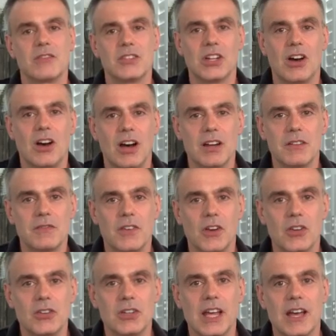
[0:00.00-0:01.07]
of an
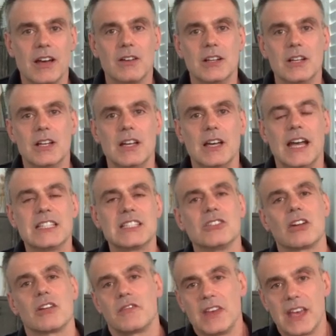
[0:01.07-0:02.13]
iPhone. Now, it's
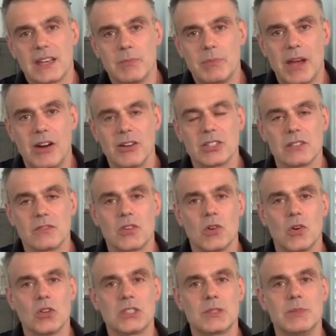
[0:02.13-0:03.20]
not a fair comparison of
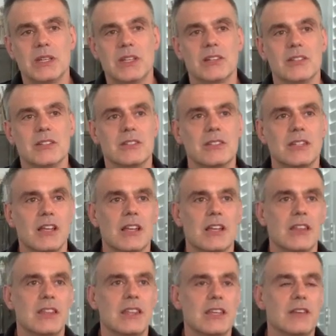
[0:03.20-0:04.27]
course because
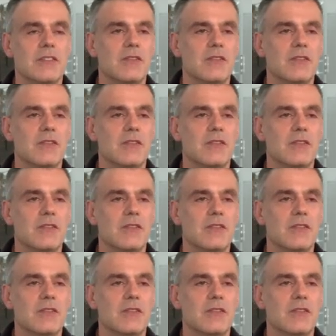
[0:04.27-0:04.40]
the